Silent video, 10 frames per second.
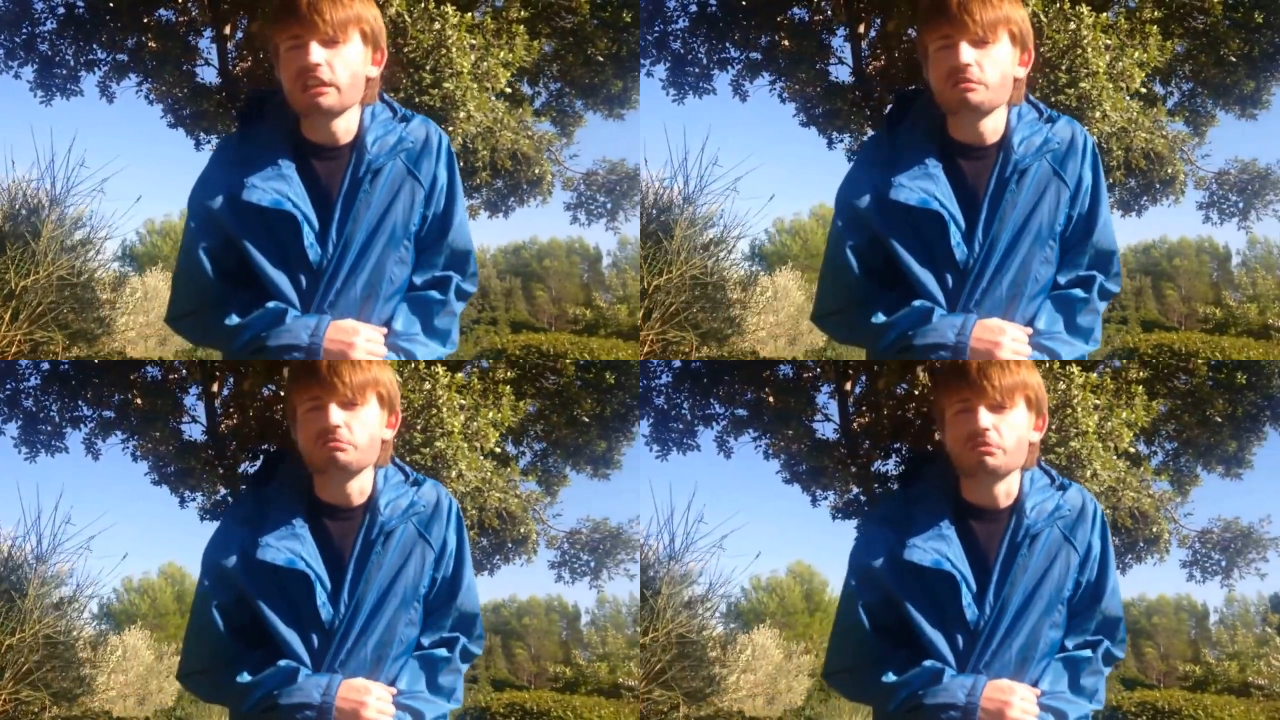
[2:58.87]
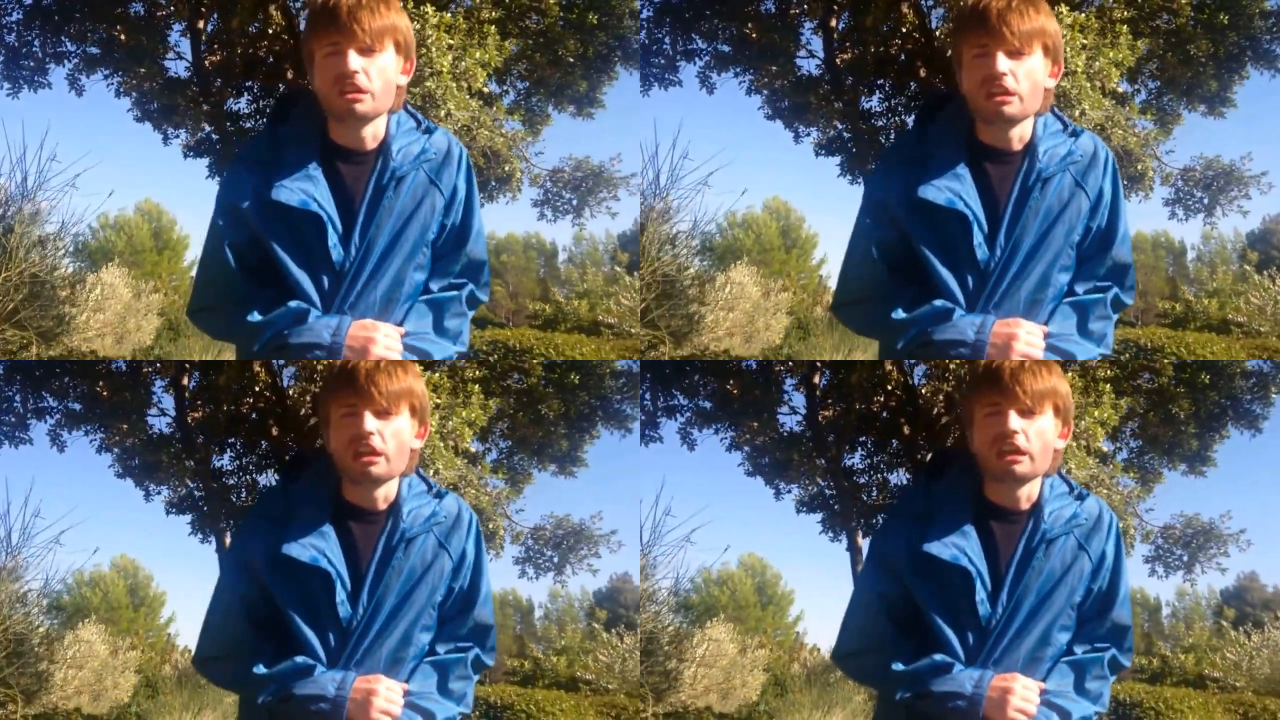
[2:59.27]
him
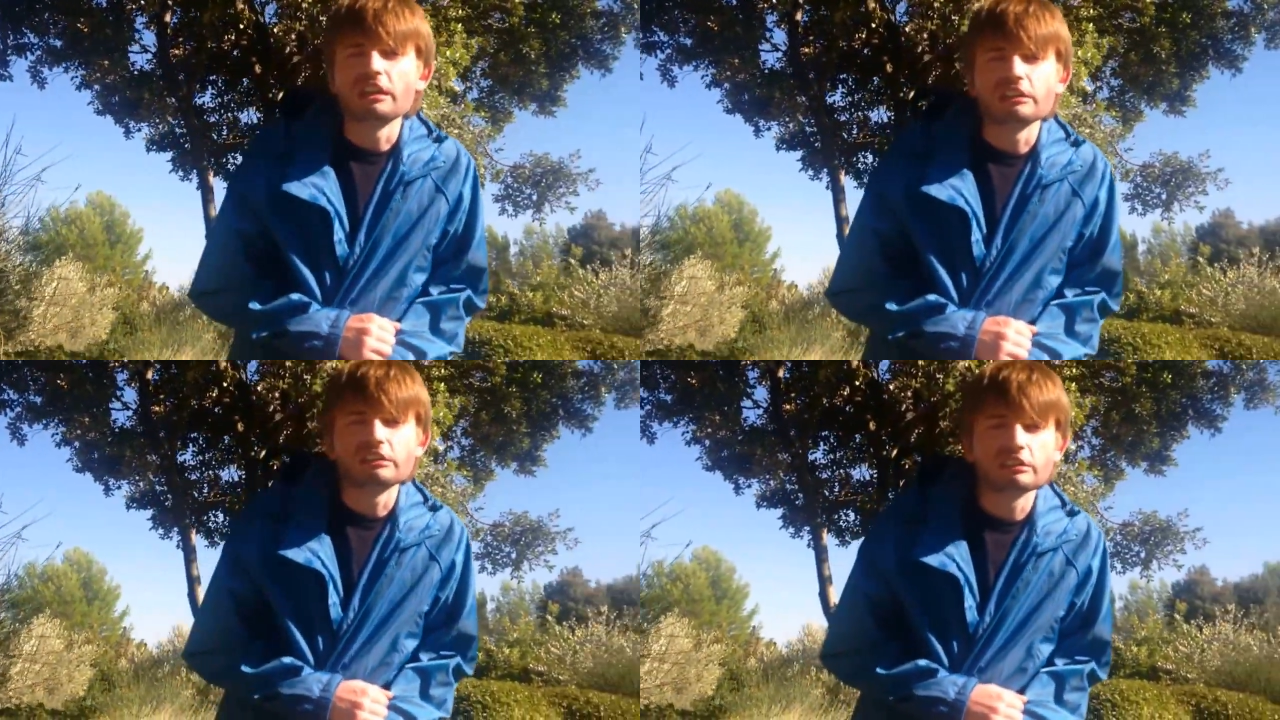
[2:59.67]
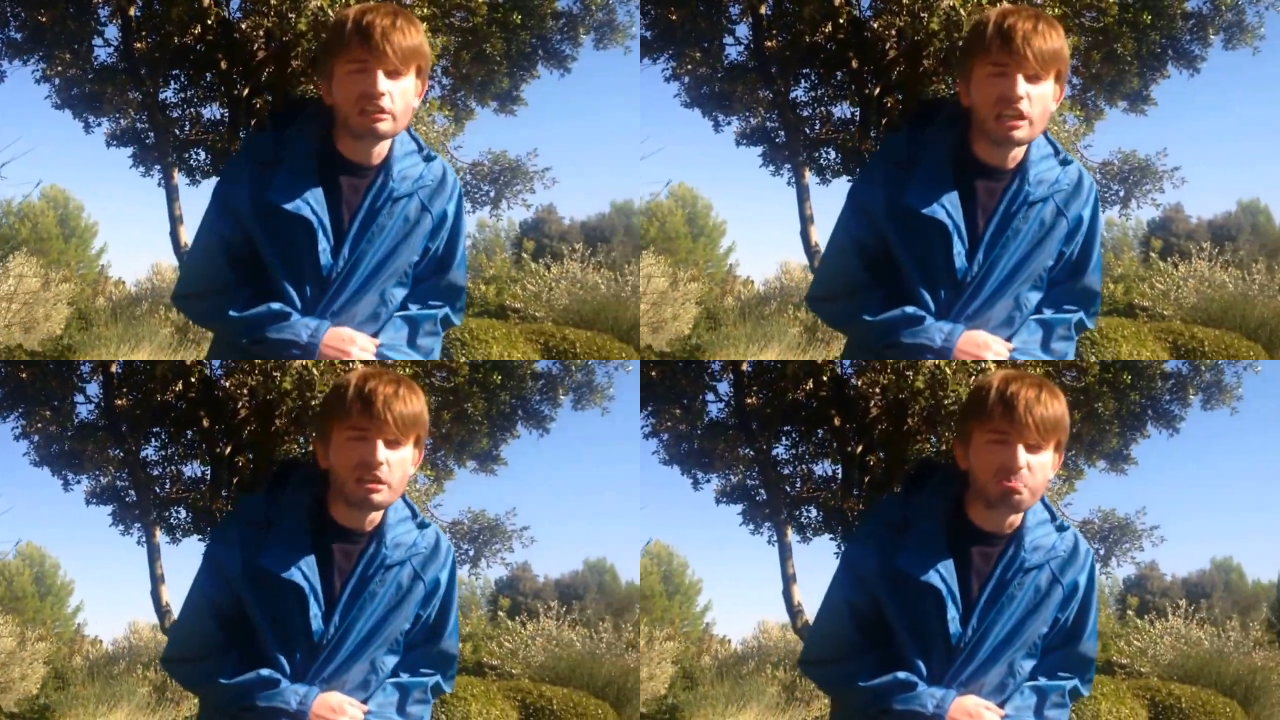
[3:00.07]
in a
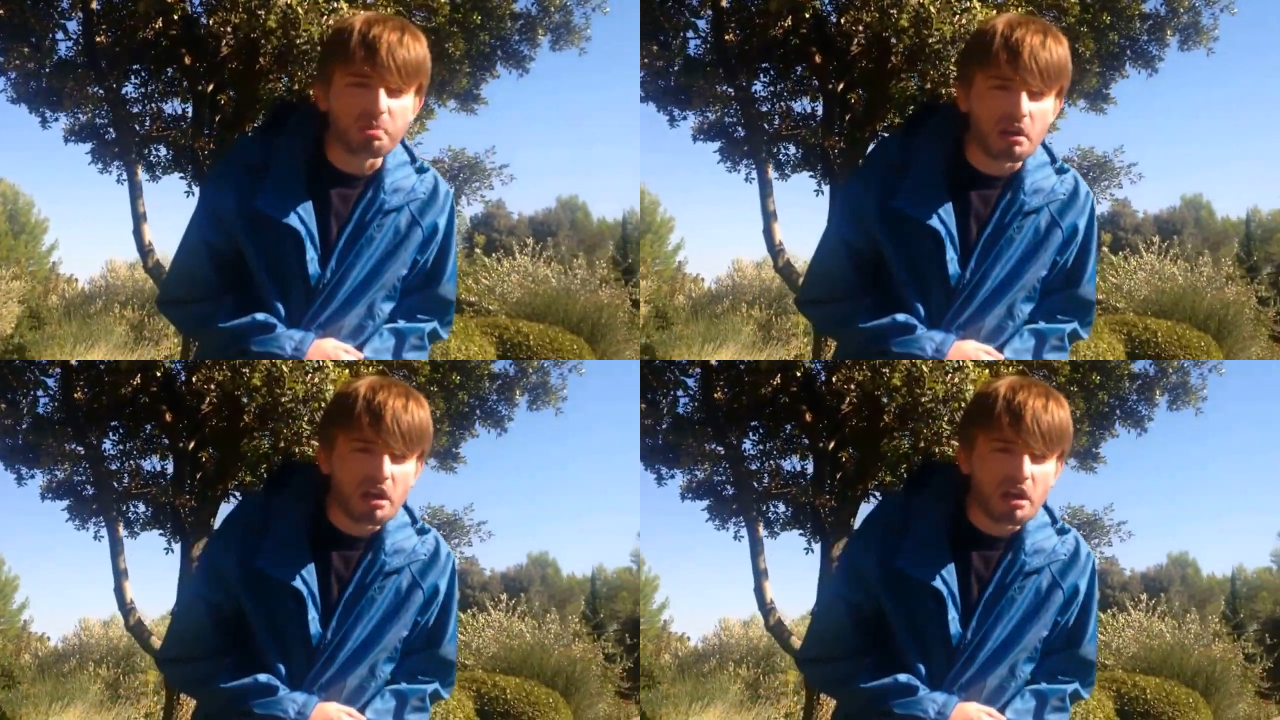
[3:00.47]
sleep